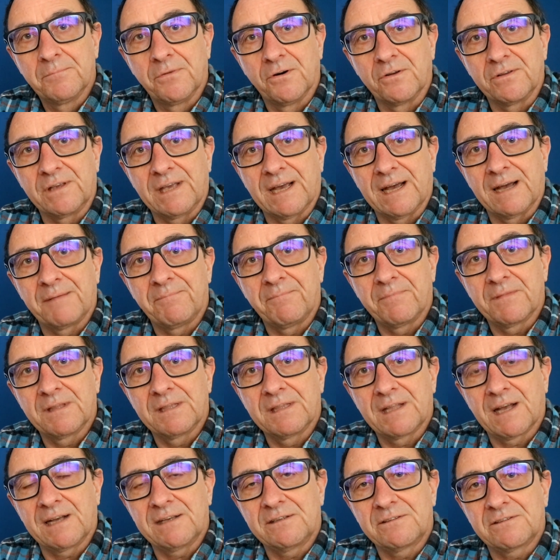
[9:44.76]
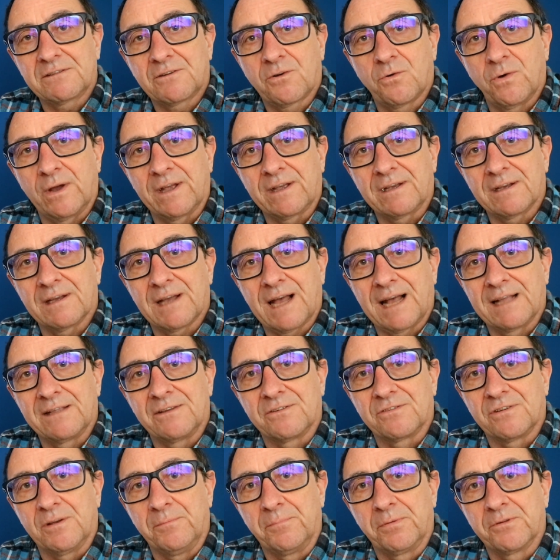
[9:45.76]
But yeah, nice, quick
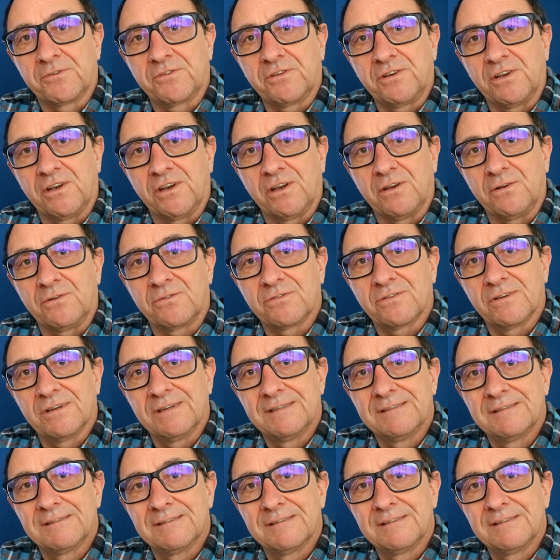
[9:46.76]
and simple to use.